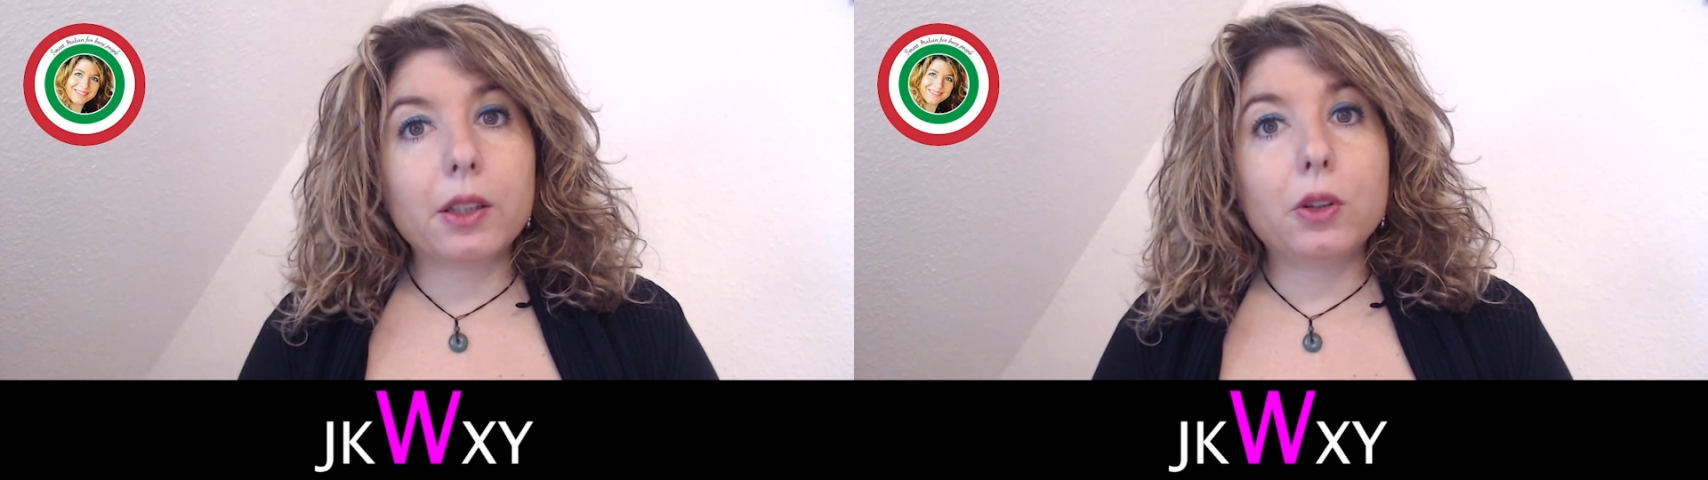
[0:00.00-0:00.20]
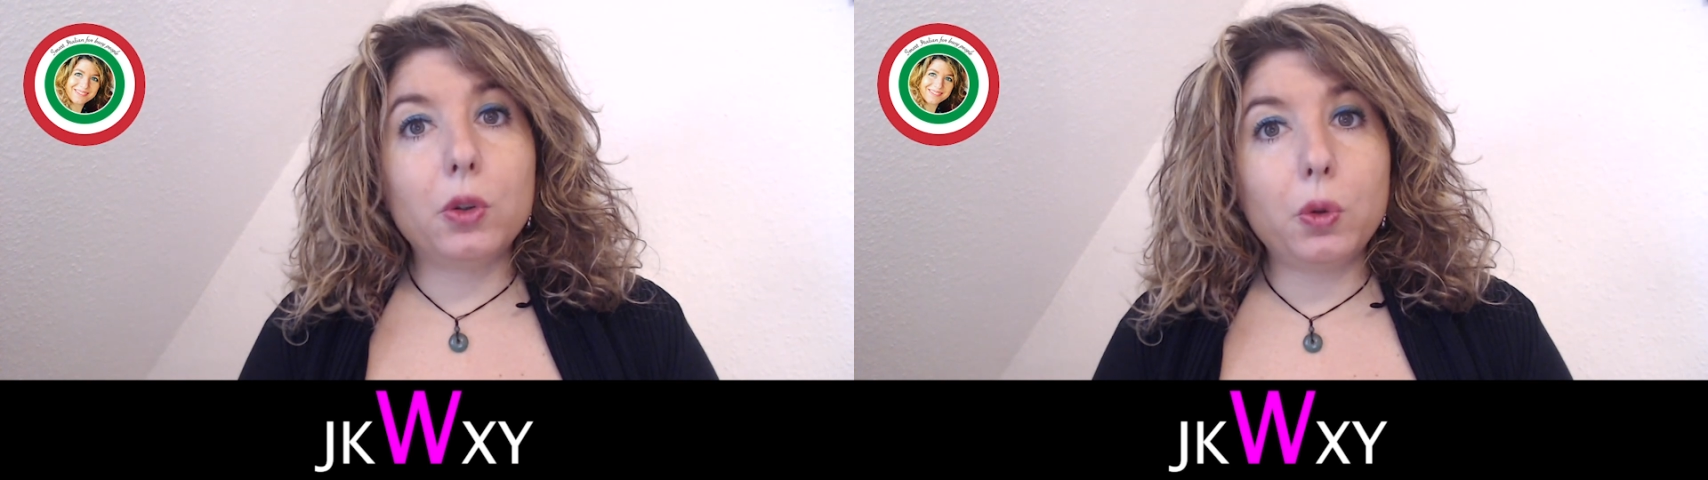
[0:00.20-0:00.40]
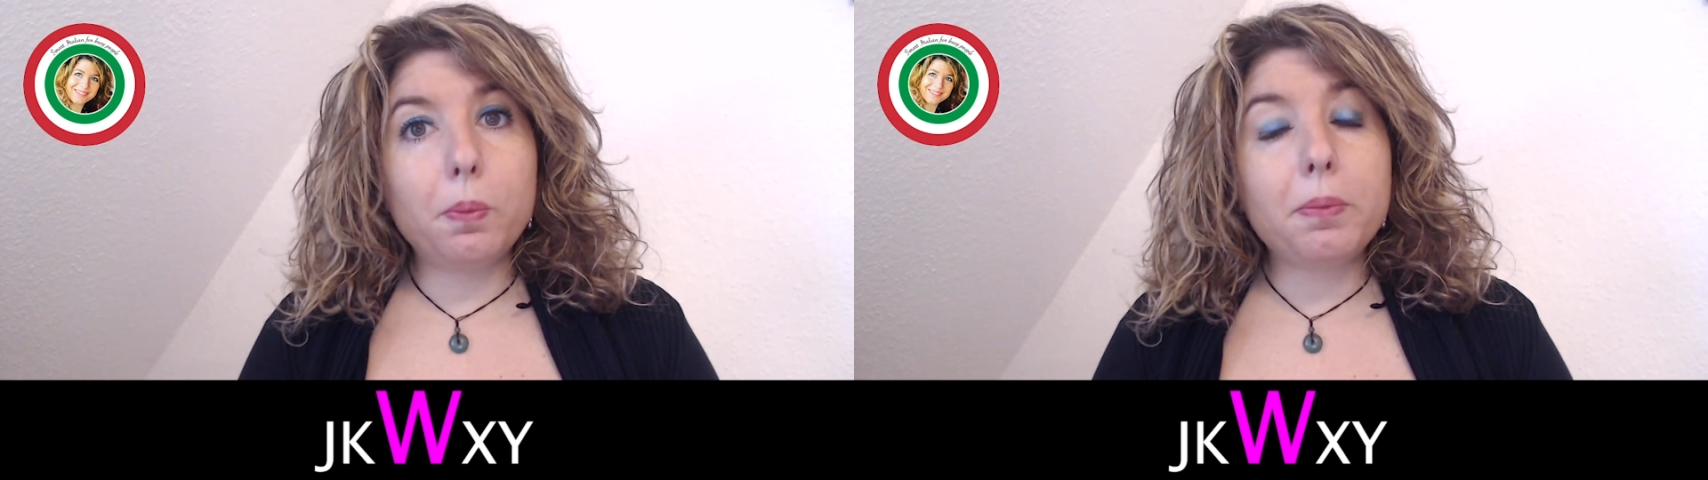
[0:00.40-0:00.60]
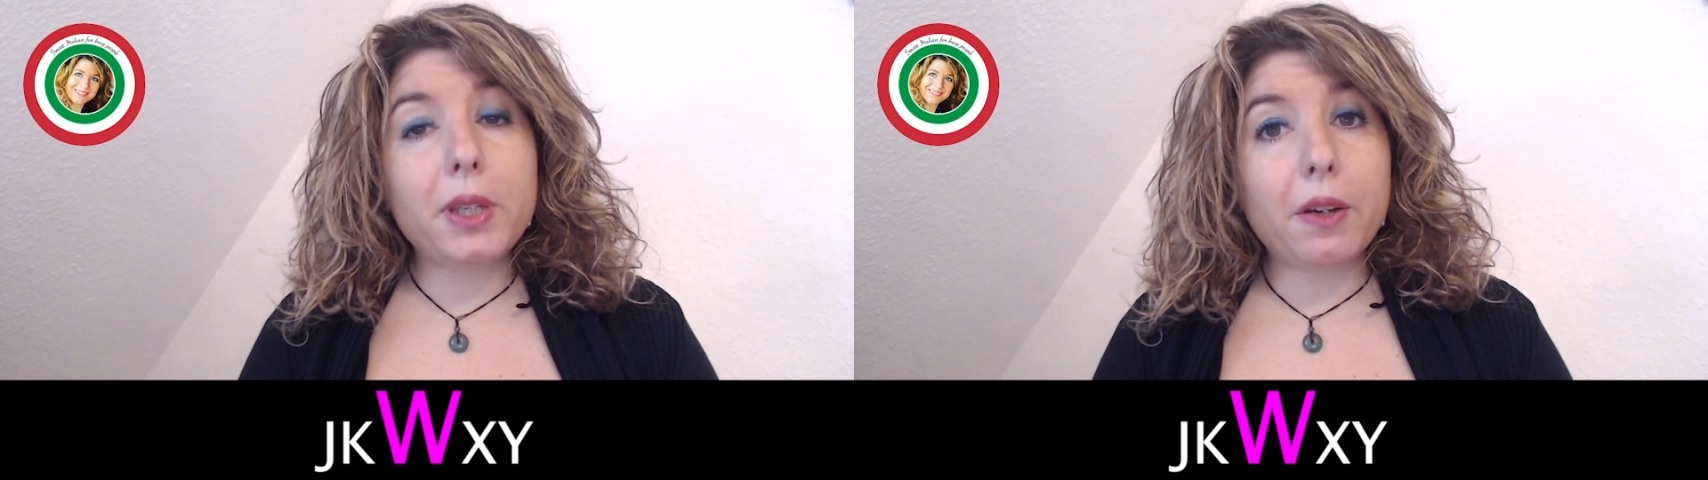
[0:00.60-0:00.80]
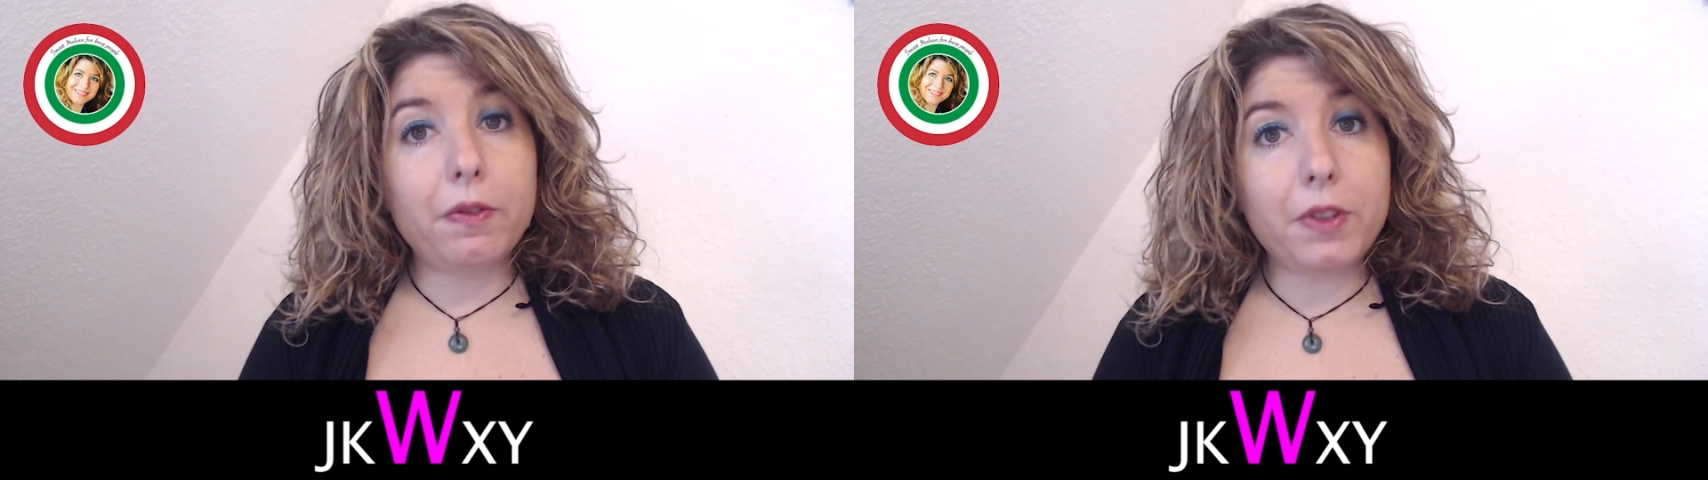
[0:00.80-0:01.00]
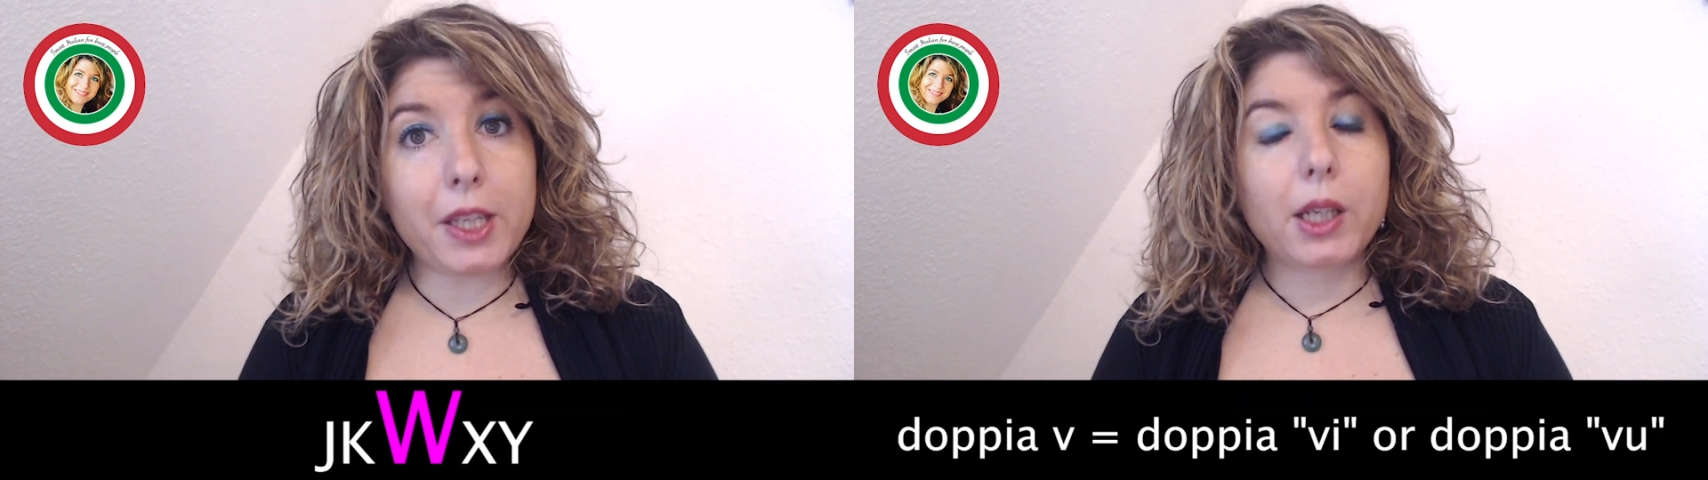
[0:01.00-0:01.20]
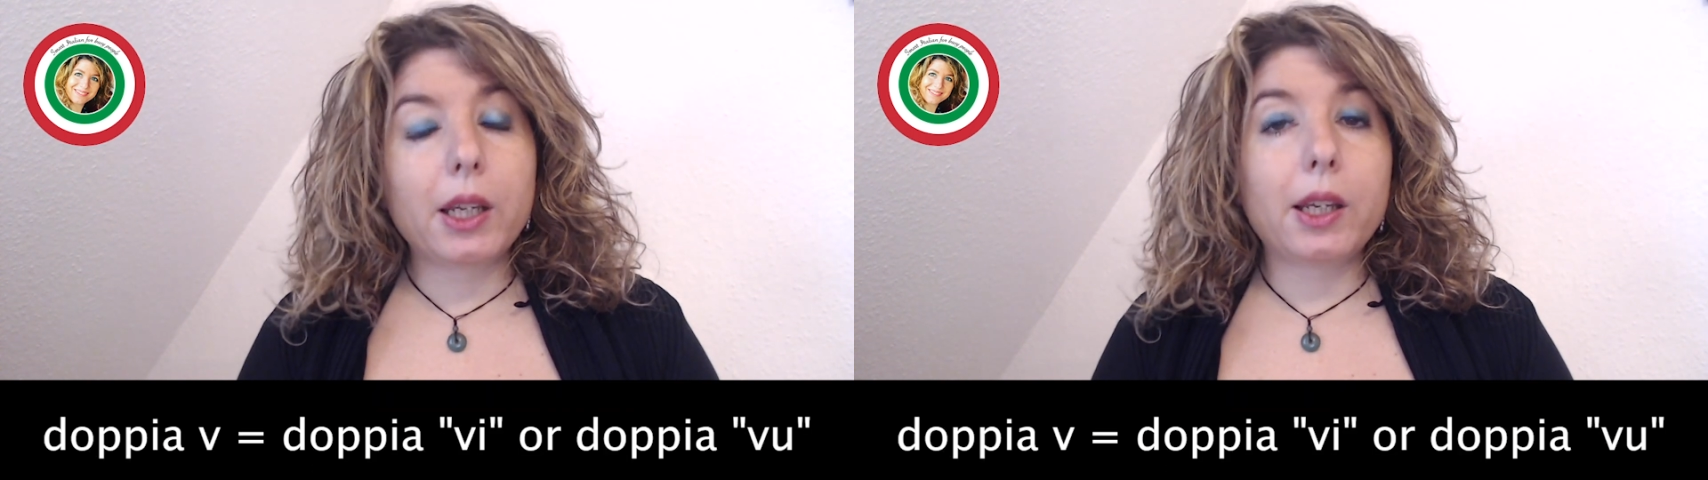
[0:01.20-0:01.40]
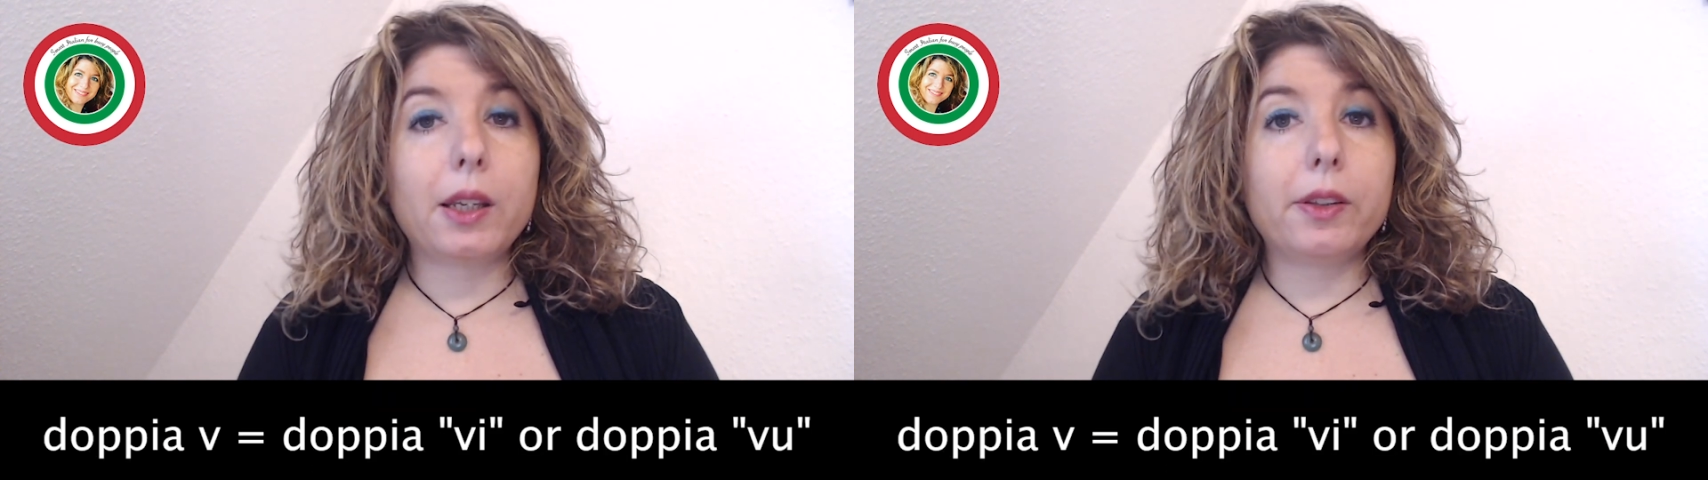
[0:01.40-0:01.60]
W,
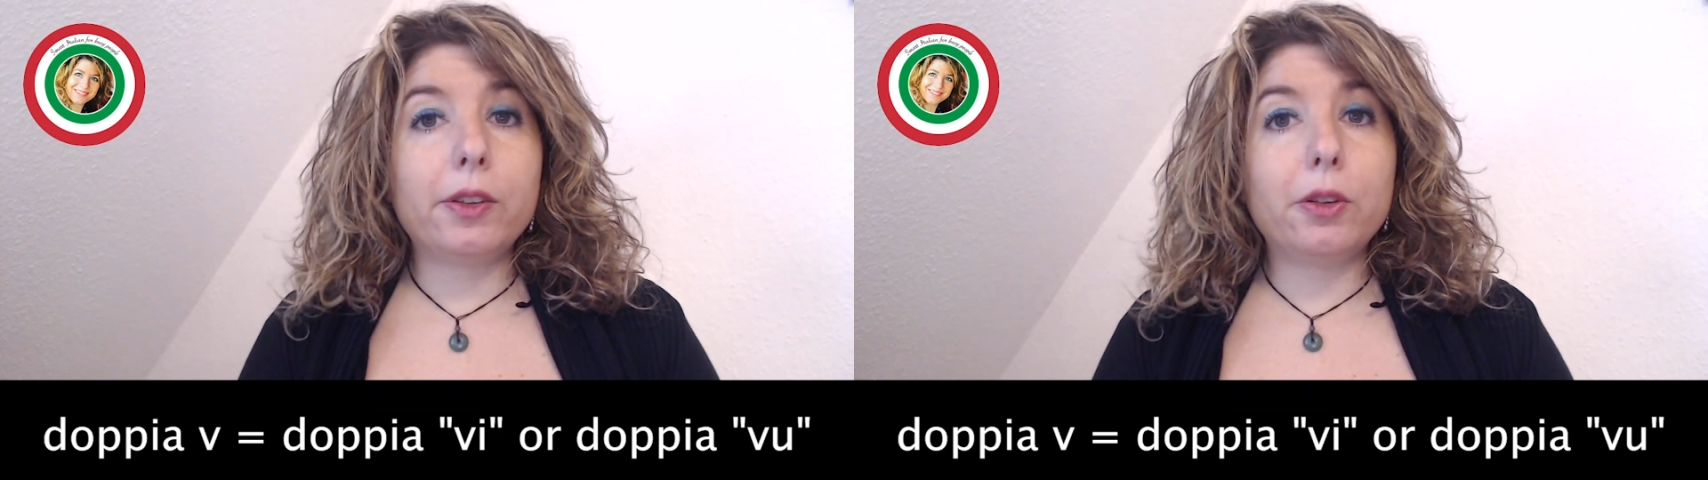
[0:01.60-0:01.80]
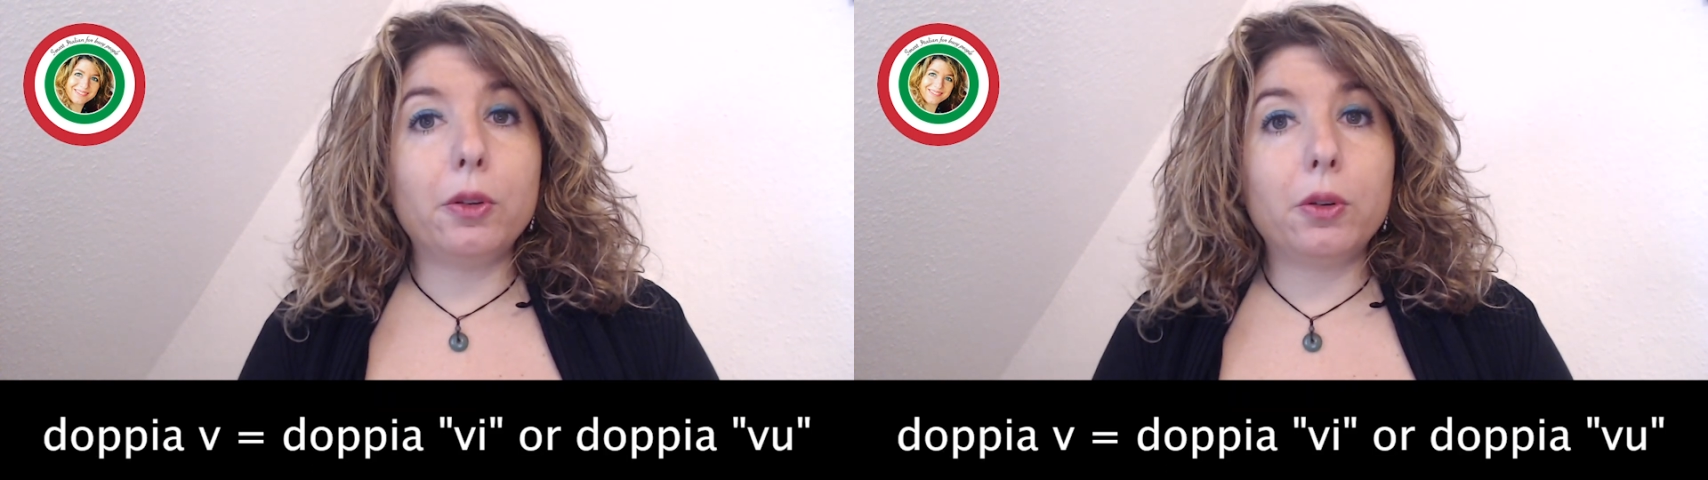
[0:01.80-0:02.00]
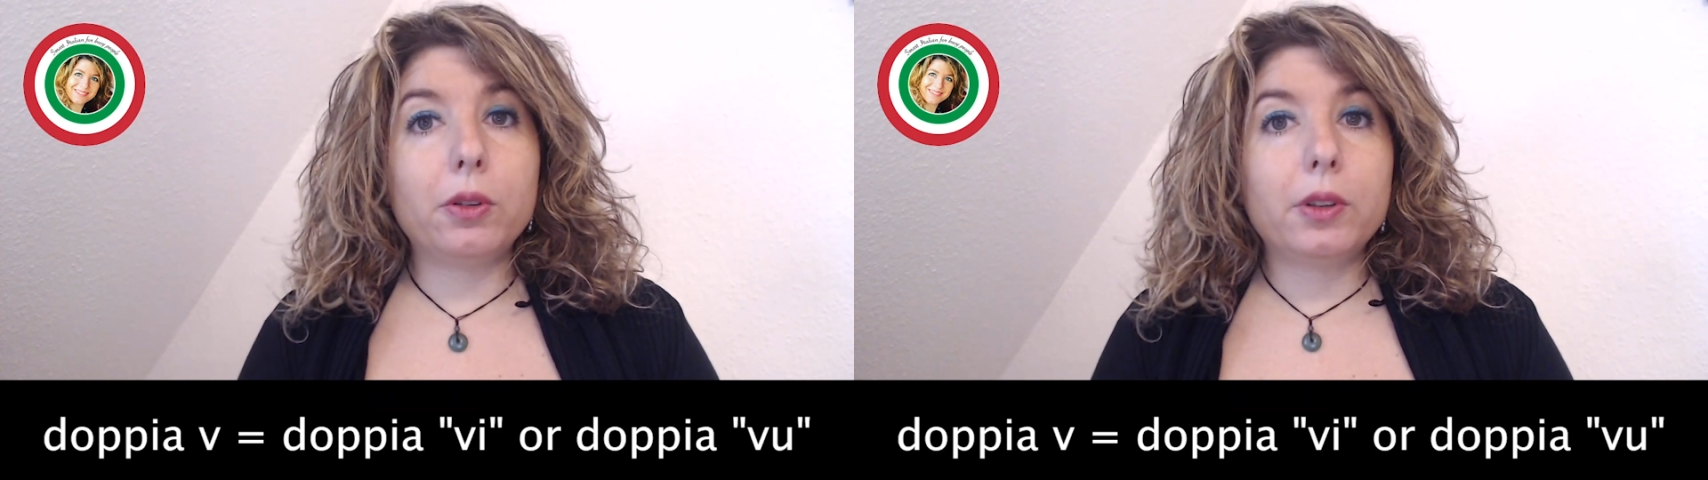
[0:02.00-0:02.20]
as the